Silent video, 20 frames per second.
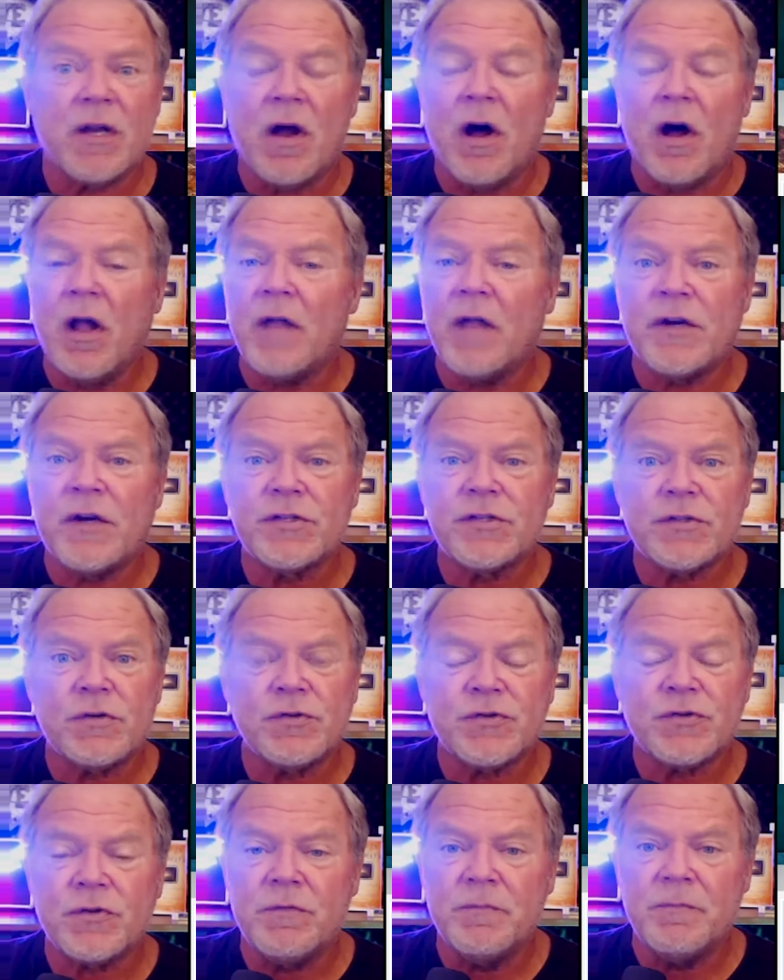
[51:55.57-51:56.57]
on all of our
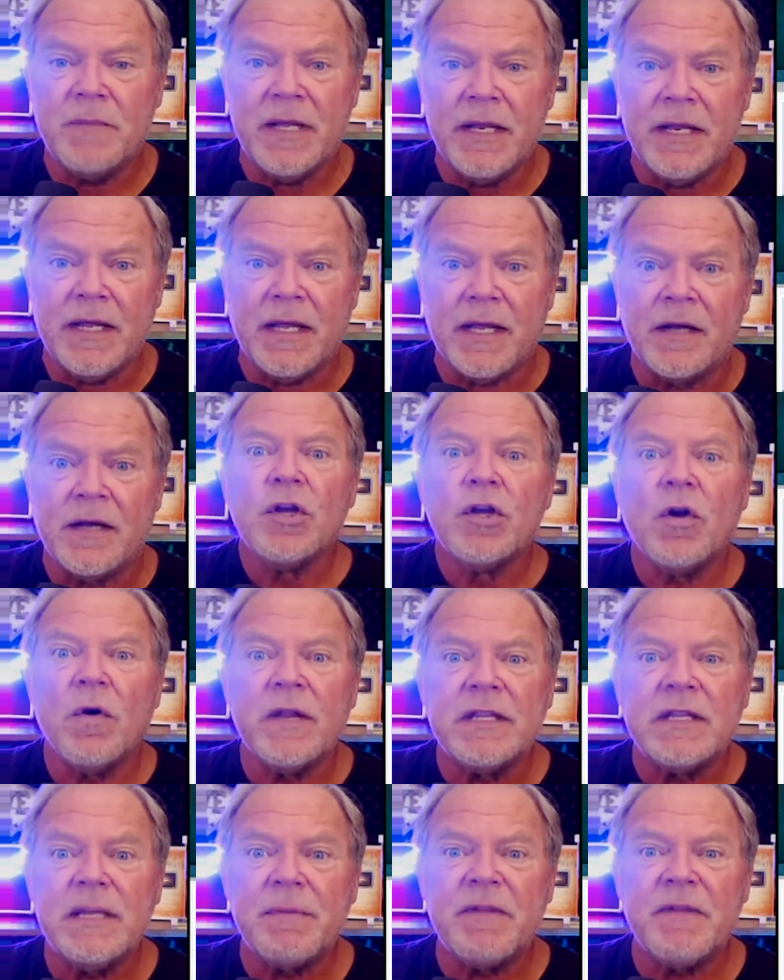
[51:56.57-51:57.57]
social media. Go
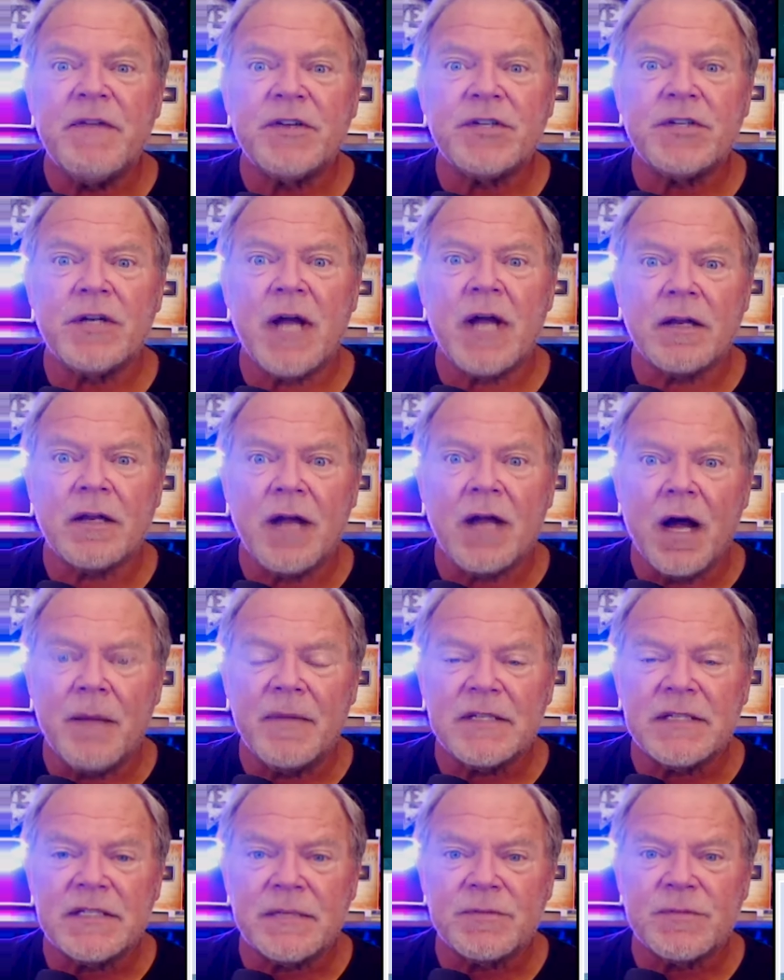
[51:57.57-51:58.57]
to deep adventure dot com
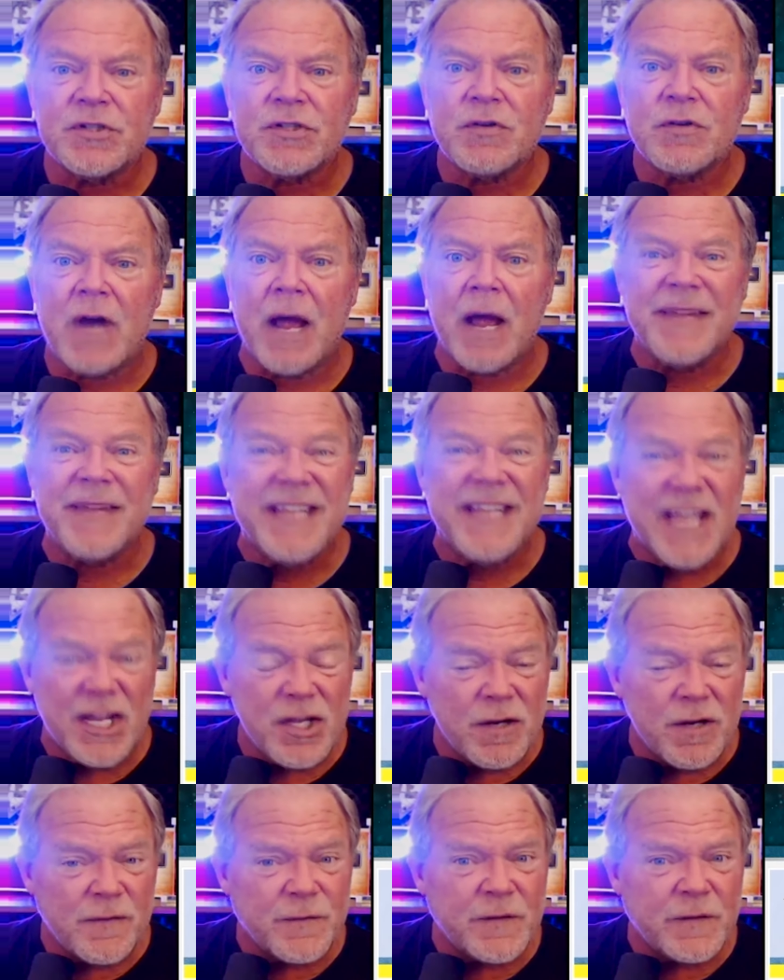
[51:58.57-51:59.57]
and subscribe. Get
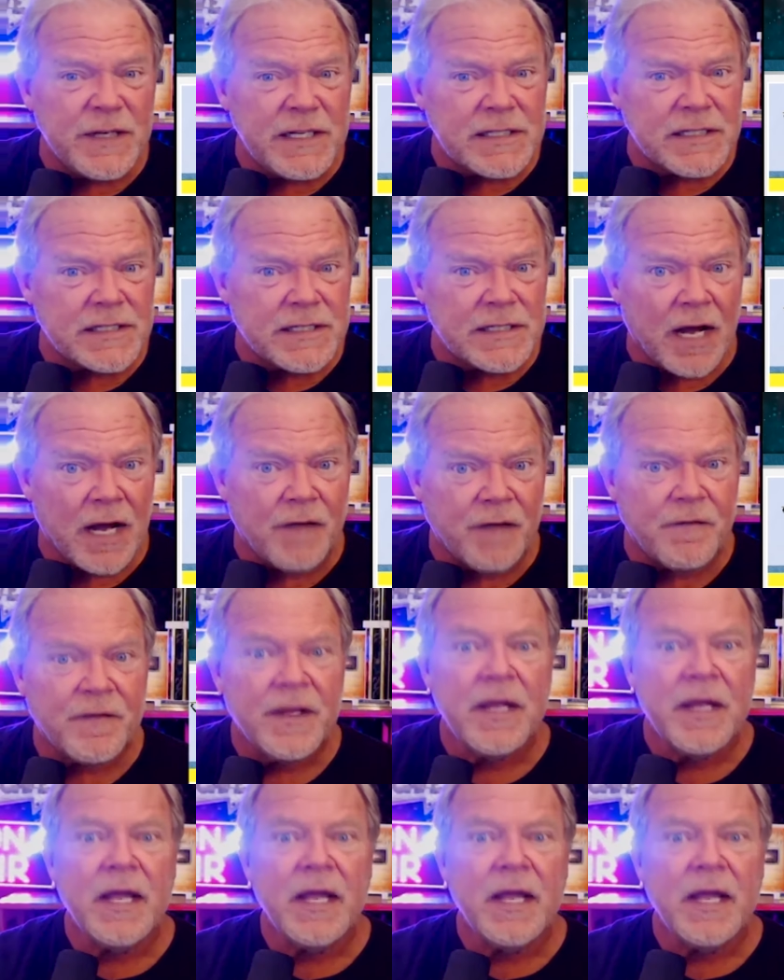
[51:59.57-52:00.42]
your free stuff.